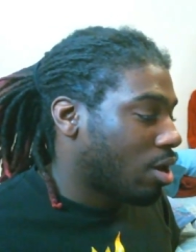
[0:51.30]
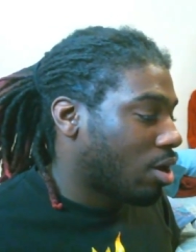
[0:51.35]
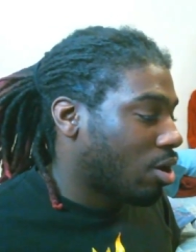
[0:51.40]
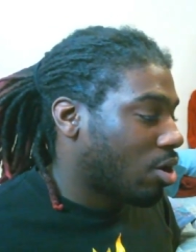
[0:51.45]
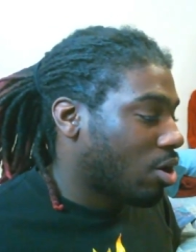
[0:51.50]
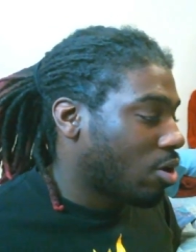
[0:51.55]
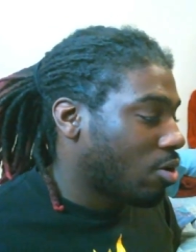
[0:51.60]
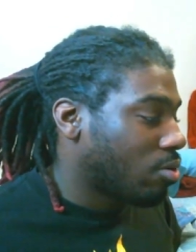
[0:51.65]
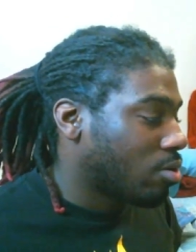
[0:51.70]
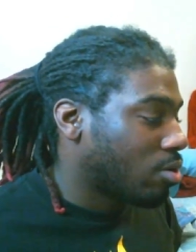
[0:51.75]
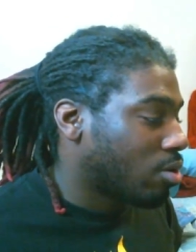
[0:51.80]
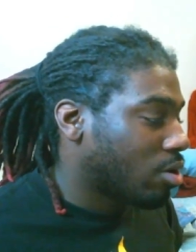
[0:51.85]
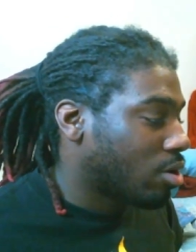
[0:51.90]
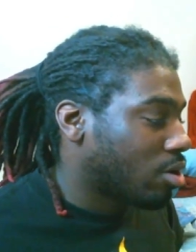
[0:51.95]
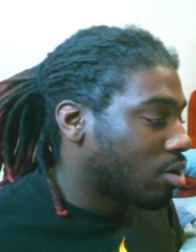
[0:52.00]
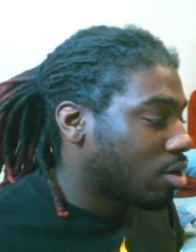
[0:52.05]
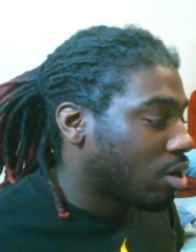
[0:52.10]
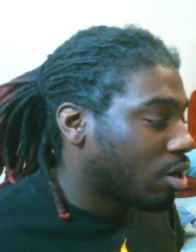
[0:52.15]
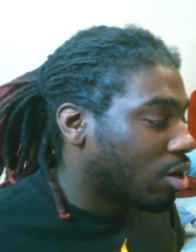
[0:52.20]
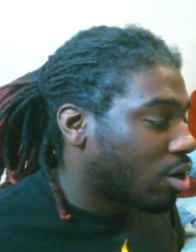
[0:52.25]
hello,
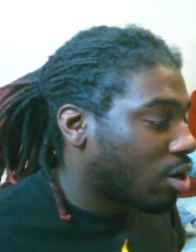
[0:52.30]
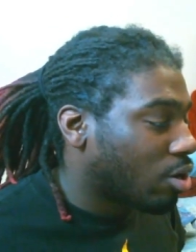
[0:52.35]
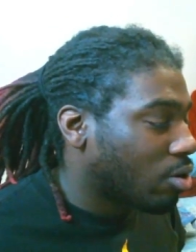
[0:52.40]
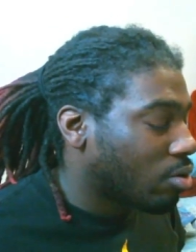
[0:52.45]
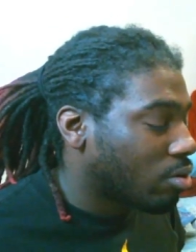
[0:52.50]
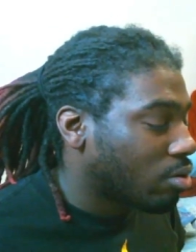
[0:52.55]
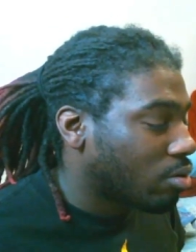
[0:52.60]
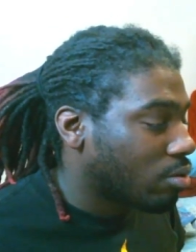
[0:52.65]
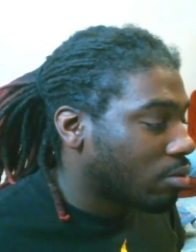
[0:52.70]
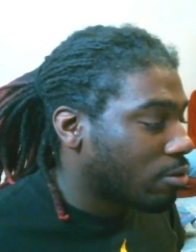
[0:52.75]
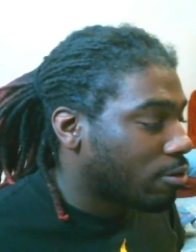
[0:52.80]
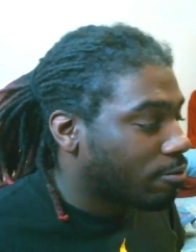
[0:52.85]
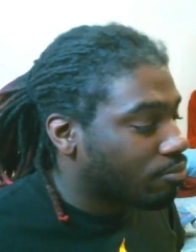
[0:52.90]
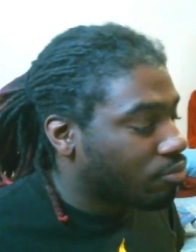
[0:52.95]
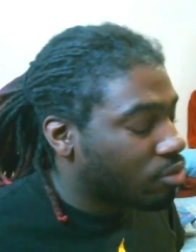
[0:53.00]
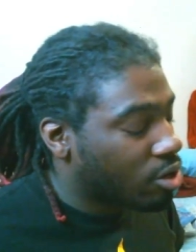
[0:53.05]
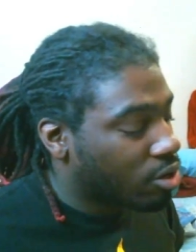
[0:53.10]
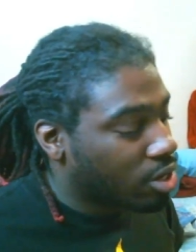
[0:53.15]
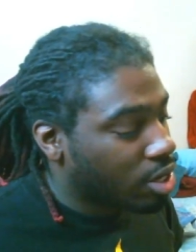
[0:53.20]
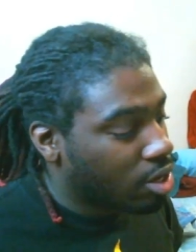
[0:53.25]
hello.
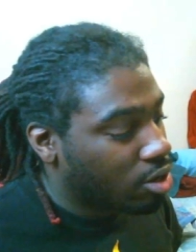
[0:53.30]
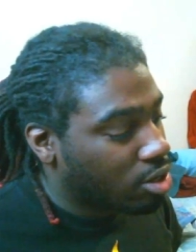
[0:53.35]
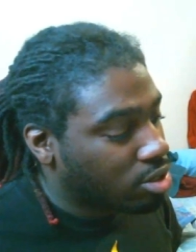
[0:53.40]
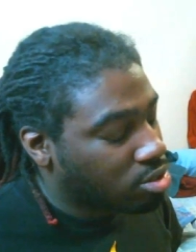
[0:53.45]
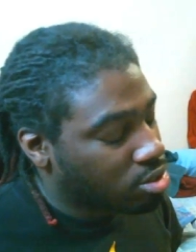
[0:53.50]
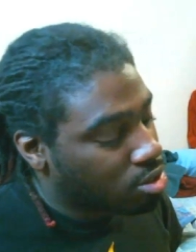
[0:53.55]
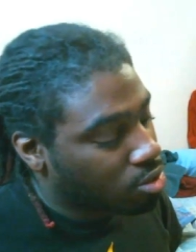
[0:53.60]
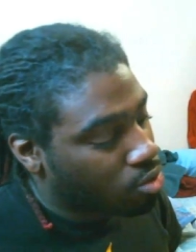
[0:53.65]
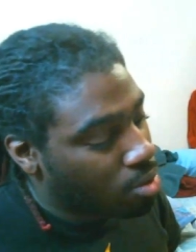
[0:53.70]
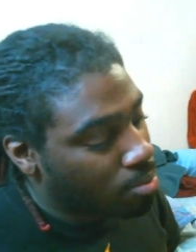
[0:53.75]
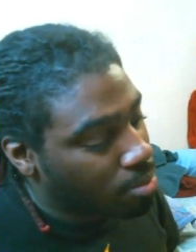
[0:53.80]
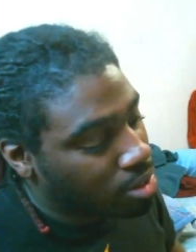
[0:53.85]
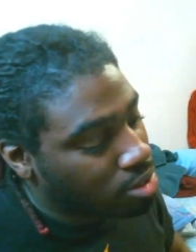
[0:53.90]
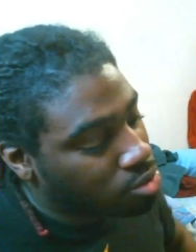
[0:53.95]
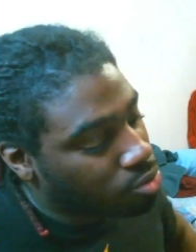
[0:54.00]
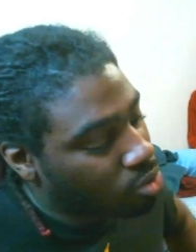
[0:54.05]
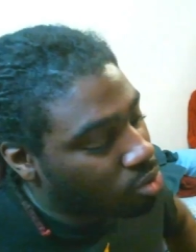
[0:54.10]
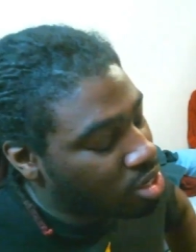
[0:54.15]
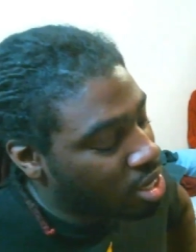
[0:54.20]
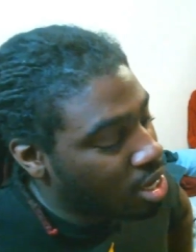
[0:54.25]
Okay, listen, equipment.
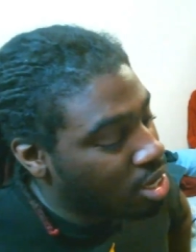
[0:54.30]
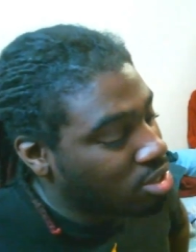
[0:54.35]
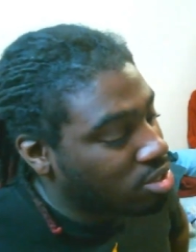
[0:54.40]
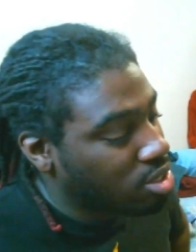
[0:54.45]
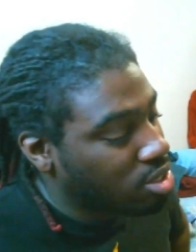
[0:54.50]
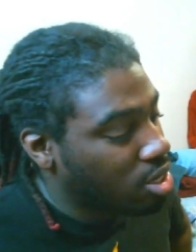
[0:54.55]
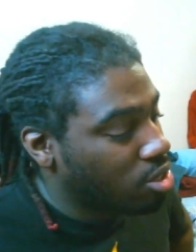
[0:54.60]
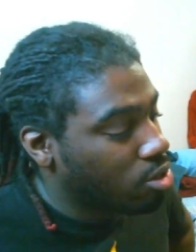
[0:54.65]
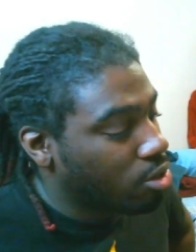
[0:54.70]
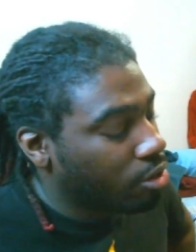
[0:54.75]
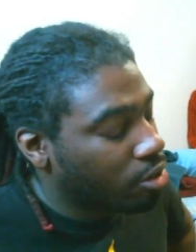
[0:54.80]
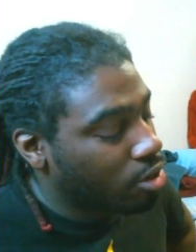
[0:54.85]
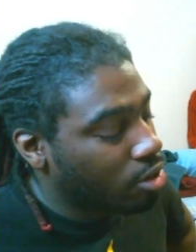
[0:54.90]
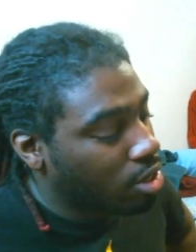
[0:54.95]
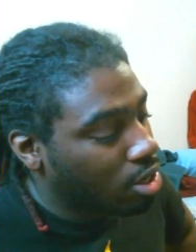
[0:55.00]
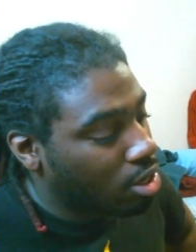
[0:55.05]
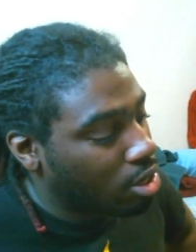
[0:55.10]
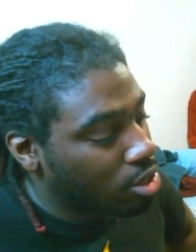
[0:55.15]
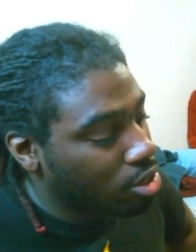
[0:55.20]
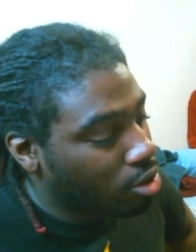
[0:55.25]
It's 2018. You're
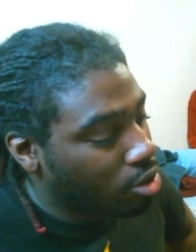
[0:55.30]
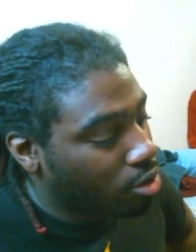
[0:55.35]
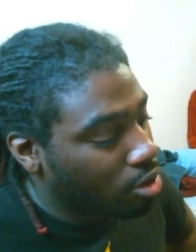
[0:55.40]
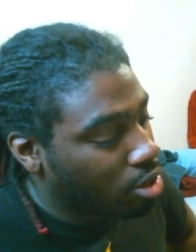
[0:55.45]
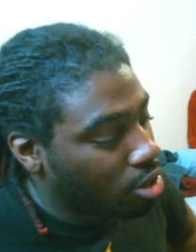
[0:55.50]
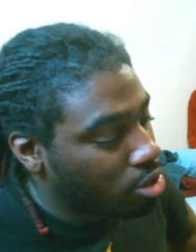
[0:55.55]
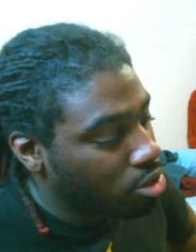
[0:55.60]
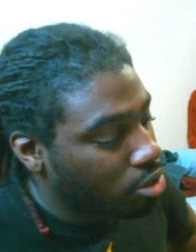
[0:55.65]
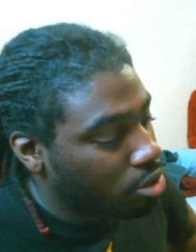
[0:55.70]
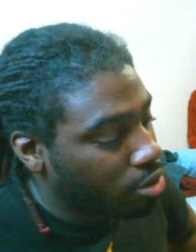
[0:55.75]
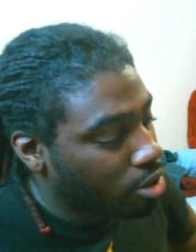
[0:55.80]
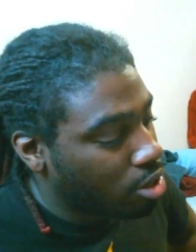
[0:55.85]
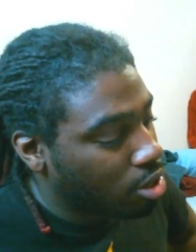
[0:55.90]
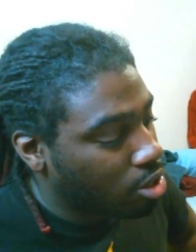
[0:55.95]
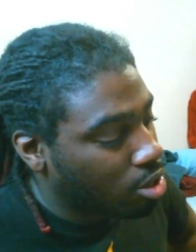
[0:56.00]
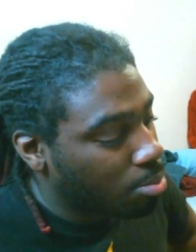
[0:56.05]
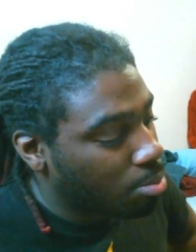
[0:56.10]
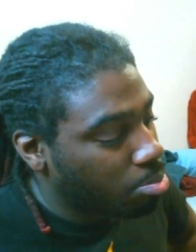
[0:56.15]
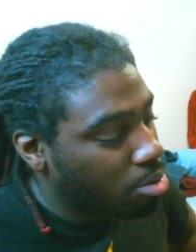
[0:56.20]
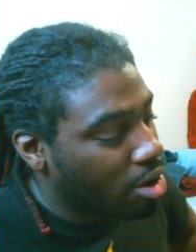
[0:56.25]
gonna you're gonna you're gonna
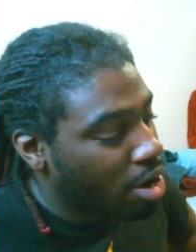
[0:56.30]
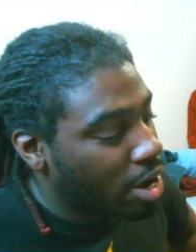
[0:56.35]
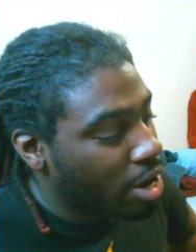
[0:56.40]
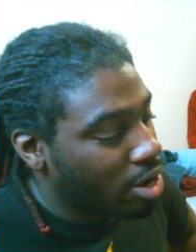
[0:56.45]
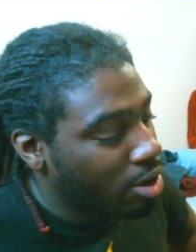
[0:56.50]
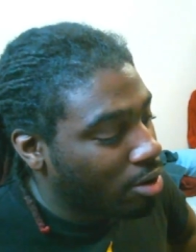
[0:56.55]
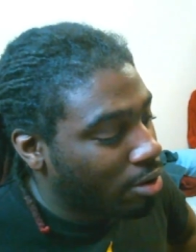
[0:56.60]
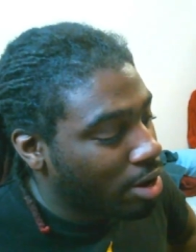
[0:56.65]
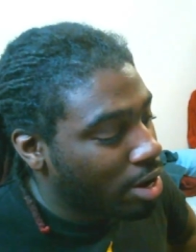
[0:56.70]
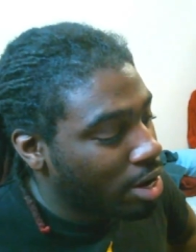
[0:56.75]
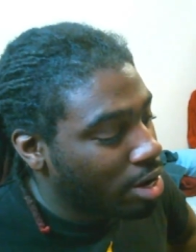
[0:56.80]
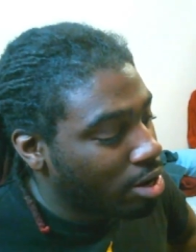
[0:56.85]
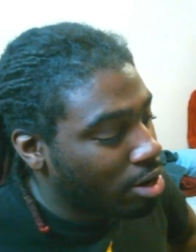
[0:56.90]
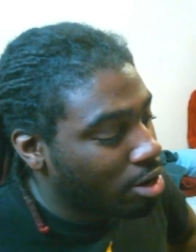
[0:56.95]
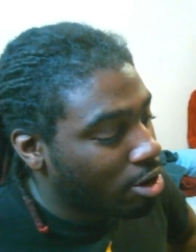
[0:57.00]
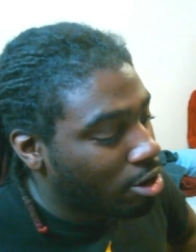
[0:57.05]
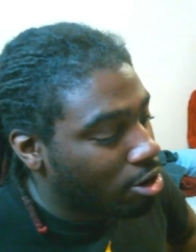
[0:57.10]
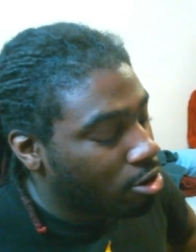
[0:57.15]
comply. All right.